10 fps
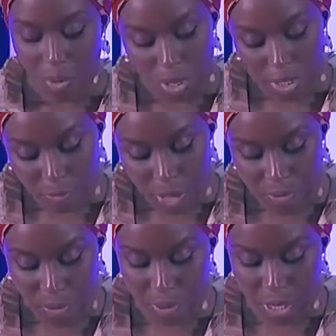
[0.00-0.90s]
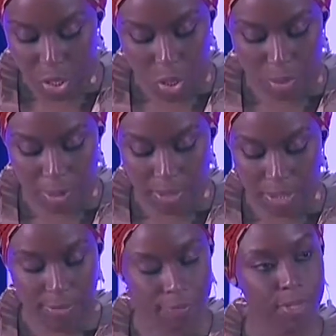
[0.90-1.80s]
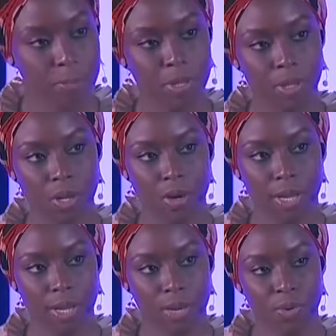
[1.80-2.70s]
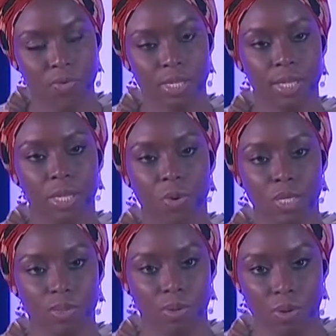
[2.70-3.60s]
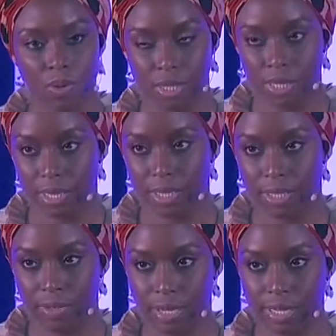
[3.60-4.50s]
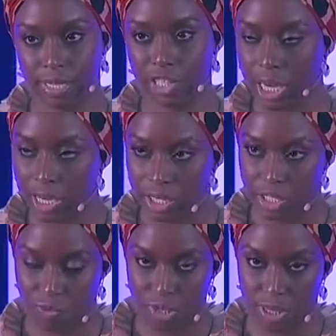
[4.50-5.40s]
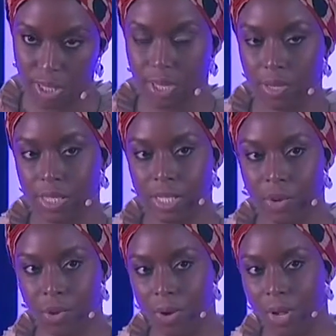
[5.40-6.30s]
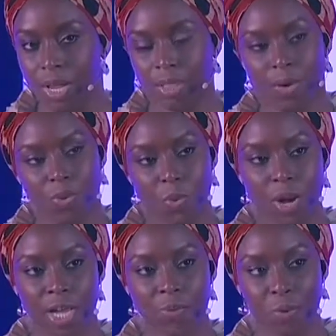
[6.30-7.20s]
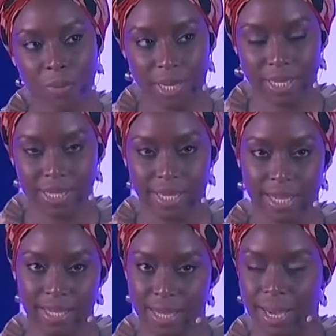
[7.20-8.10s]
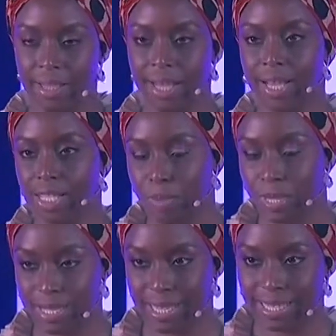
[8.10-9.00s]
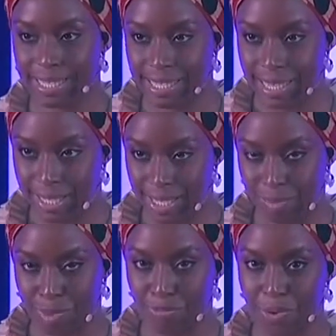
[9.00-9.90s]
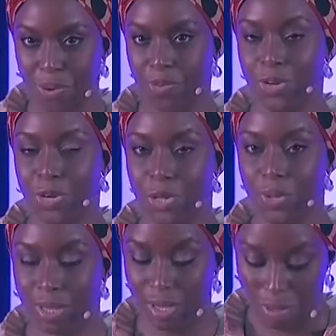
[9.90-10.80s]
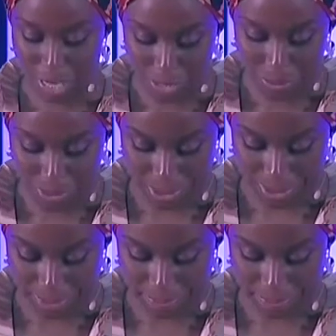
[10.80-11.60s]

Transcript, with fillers: What if my roommate knew about the female lawyer who recently went to court in Nigeria to challenge a ridiculous law that required women to get their husband's consent before renewing their passports?